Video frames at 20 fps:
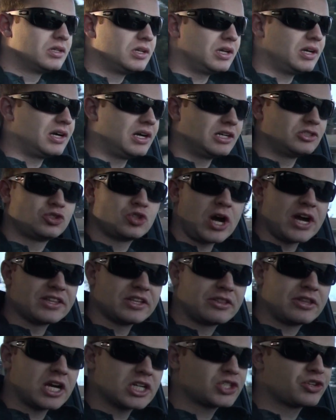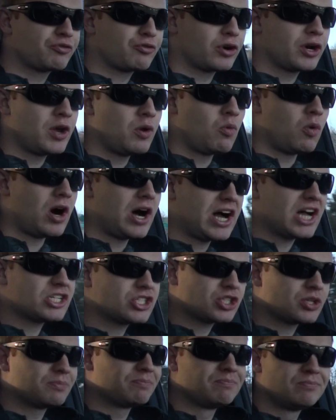I tried the touch-free
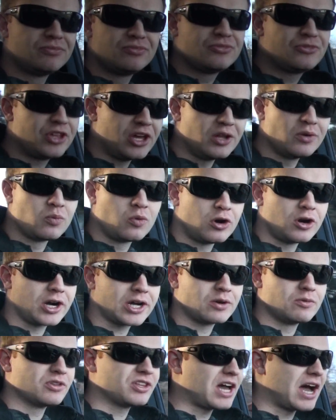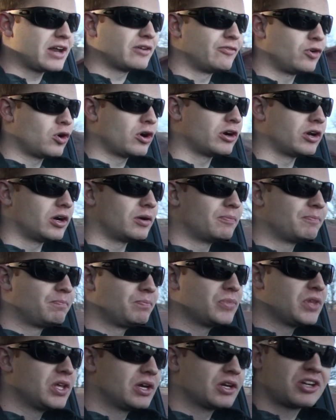wash. Didn't work. It was out of order.
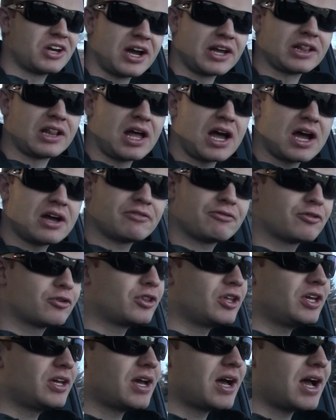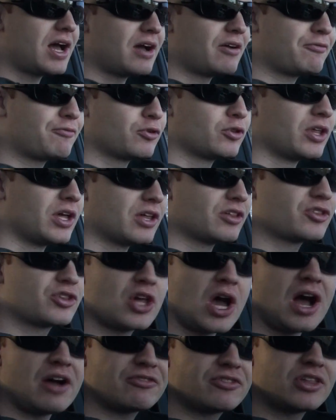Got in line for the
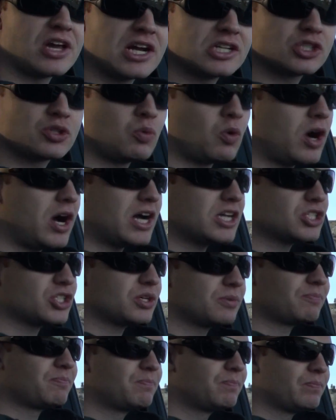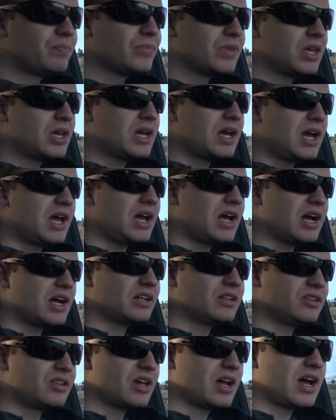soft touch wash,
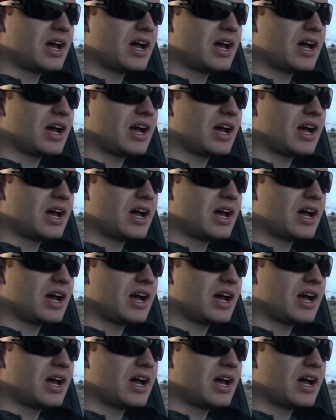and